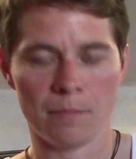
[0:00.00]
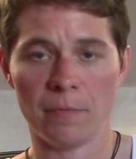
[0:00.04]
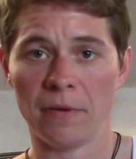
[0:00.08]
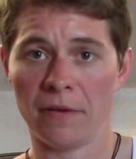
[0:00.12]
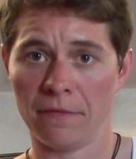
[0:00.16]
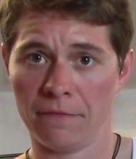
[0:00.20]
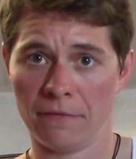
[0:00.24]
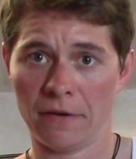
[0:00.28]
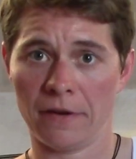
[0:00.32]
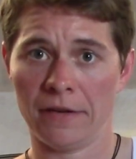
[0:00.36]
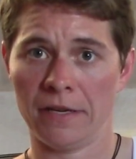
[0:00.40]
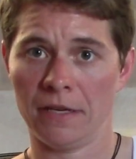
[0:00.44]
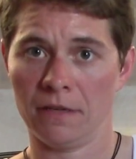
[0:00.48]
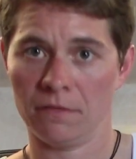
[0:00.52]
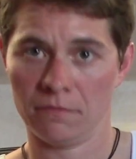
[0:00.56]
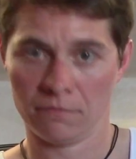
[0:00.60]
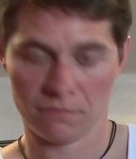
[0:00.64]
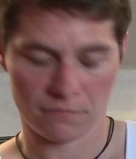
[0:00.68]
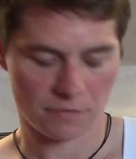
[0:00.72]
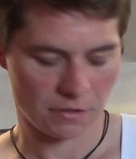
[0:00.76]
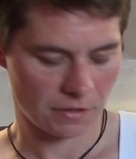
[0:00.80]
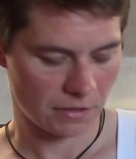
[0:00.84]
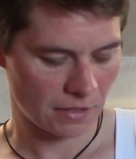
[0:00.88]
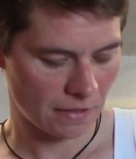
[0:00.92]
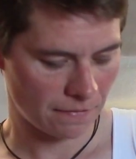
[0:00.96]
but very,
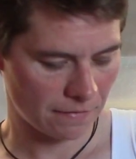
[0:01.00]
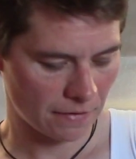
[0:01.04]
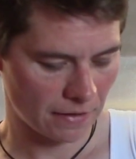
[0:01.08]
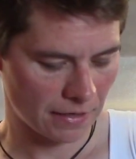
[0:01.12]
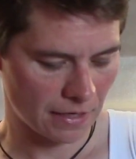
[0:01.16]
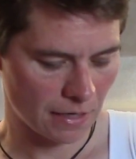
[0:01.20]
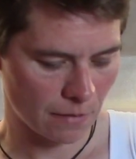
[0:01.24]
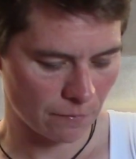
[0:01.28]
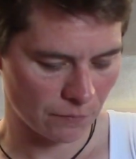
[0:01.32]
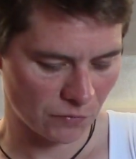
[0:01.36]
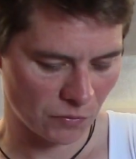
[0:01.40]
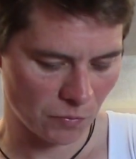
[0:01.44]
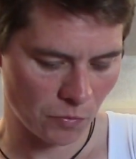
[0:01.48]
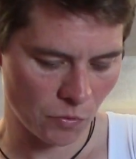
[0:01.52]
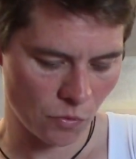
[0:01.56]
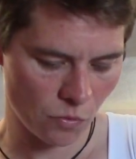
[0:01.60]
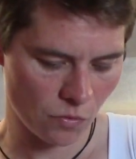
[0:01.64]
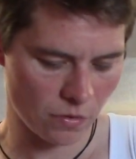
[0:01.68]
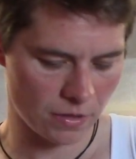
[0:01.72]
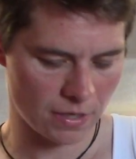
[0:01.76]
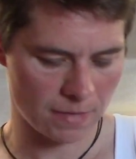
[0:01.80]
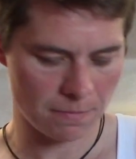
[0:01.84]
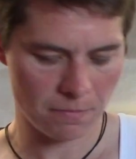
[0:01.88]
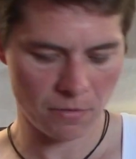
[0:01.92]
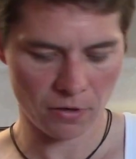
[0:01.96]
like I say, very comfortable.
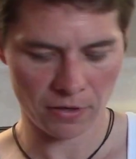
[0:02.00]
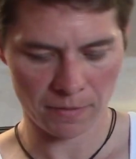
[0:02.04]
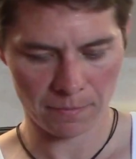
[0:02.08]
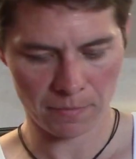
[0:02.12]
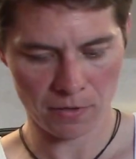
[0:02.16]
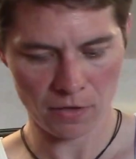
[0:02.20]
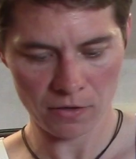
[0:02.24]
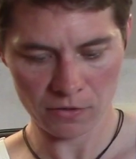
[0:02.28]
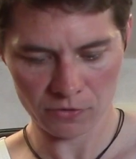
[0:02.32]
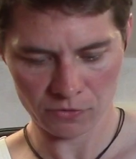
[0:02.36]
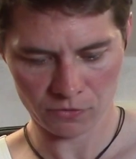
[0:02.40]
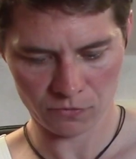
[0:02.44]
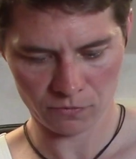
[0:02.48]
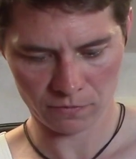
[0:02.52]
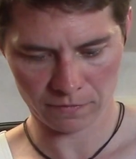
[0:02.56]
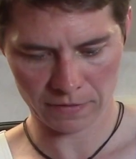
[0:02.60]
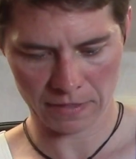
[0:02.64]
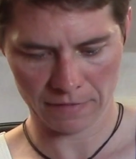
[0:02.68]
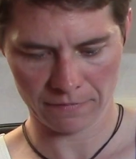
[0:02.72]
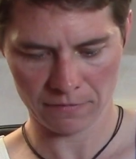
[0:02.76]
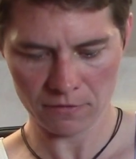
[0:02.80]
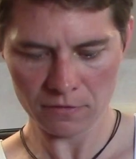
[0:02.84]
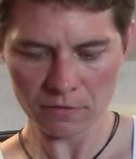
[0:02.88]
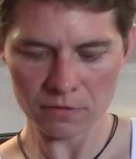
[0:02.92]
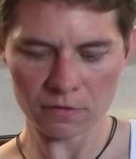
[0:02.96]
And then my personal
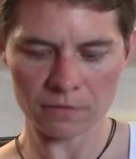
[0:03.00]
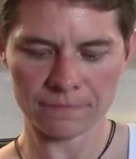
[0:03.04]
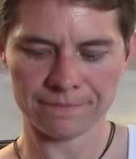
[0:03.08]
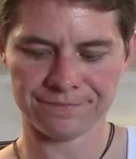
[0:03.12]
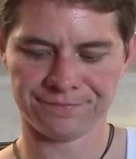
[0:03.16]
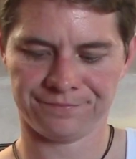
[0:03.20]
favourite